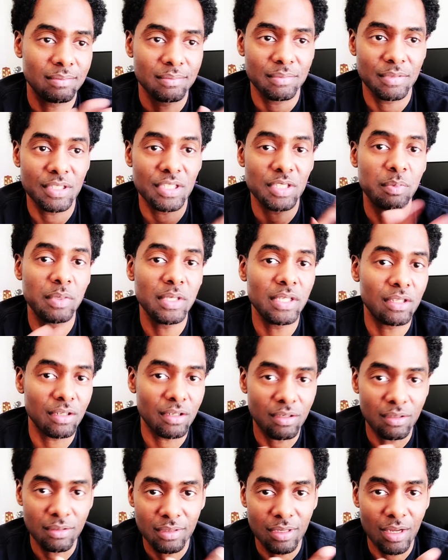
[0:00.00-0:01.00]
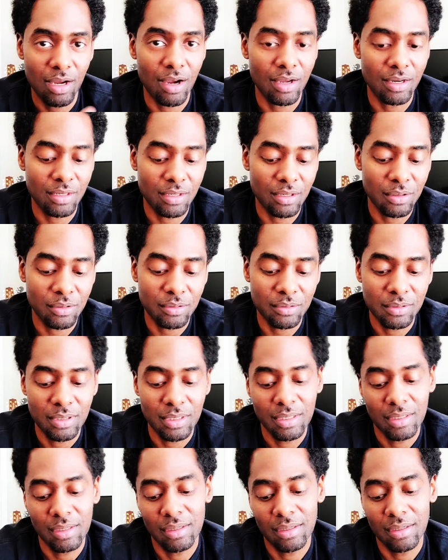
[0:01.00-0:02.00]
speaker audio
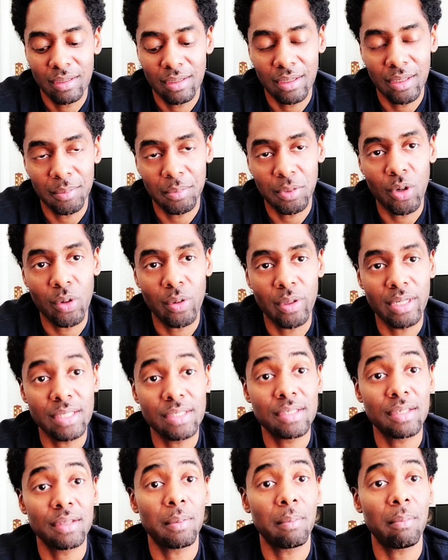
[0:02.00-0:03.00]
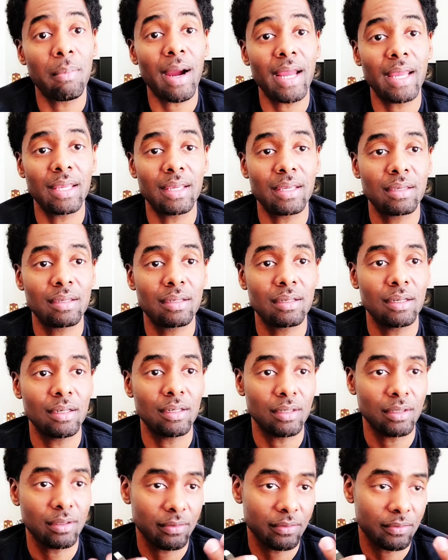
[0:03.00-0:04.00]
going into the mic
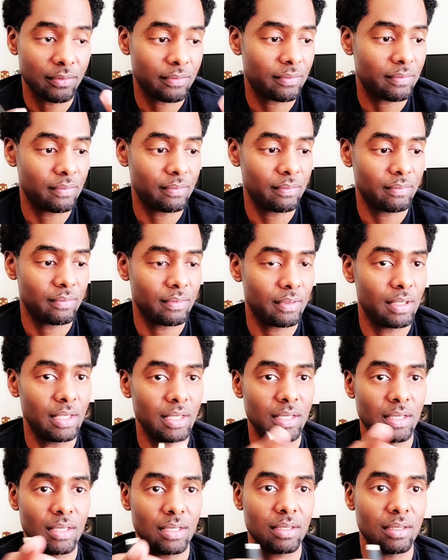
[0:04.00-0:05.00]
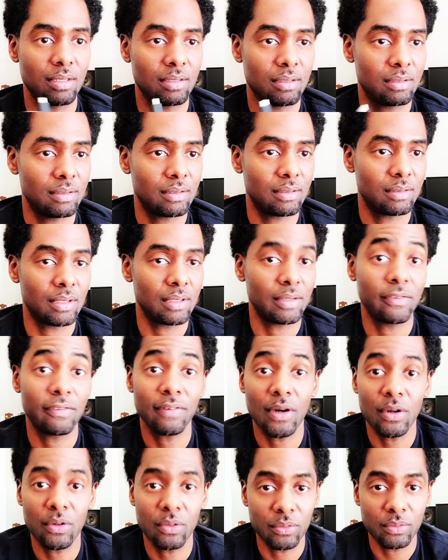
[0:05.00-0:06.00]
of the
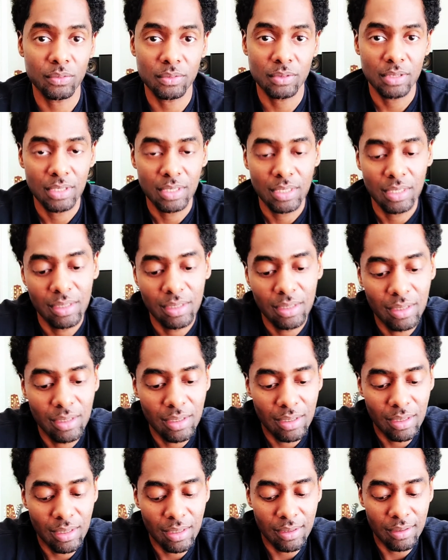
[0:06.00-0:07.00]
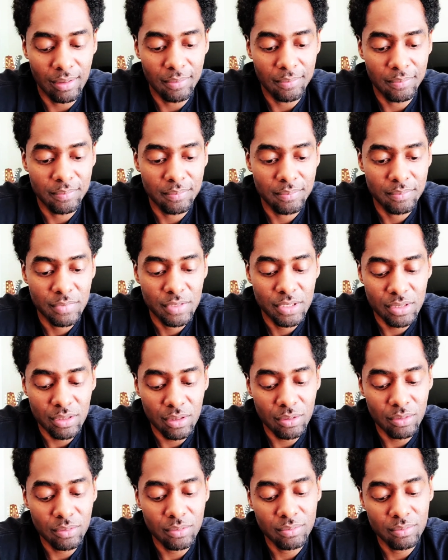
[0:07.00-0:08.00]
phone.
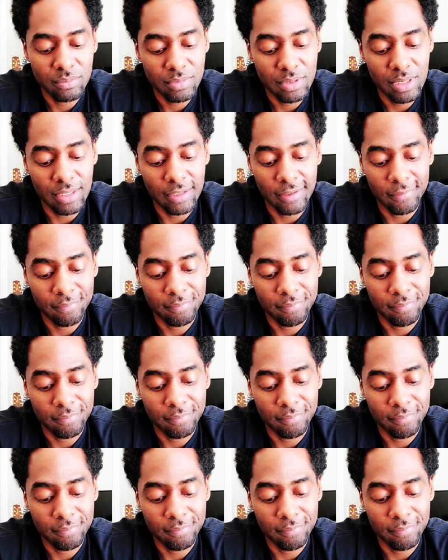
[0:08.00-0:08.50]
So yeah,